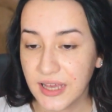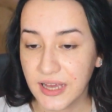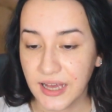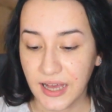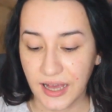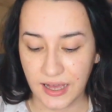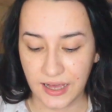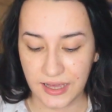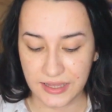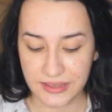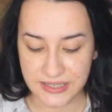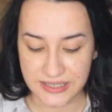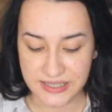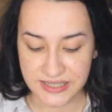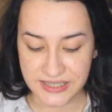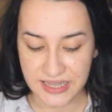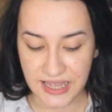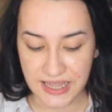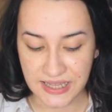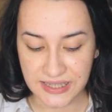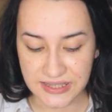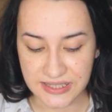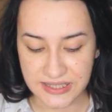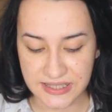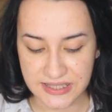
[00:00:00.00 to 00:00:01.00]
The
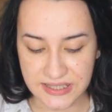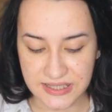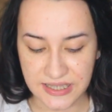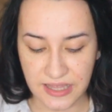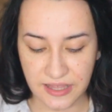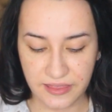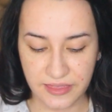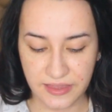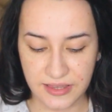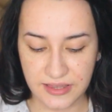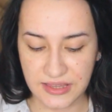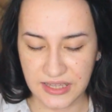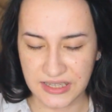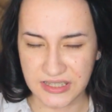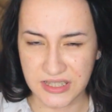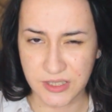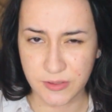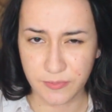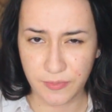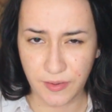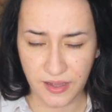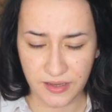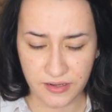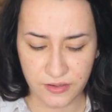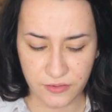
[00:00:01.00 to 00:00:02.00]
scent is nothing that's
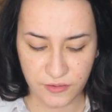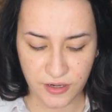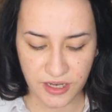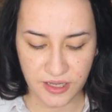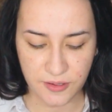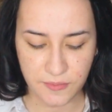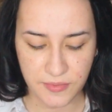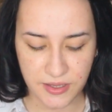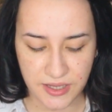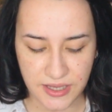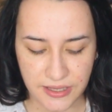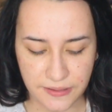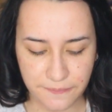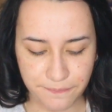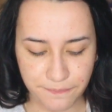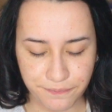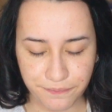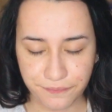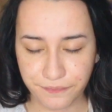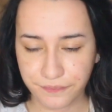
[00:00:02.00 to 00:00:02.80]
bothering me.